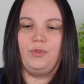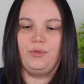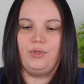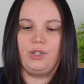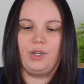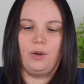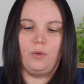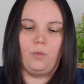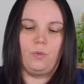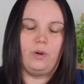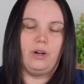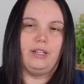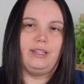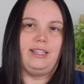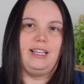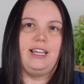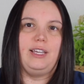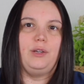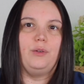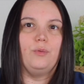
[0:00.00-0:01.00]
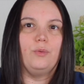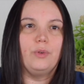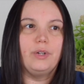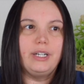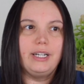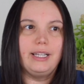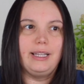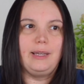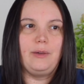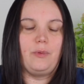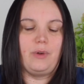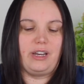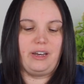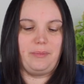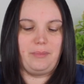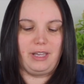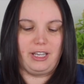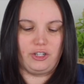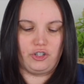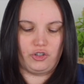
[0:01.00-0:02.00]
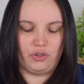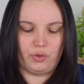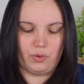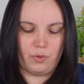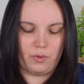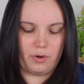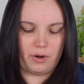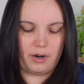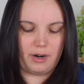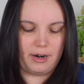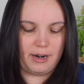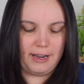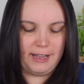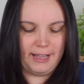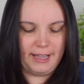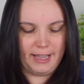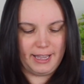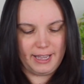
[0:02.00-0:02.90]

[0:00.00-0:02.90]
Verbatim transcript: You don't want that. You really want to make sure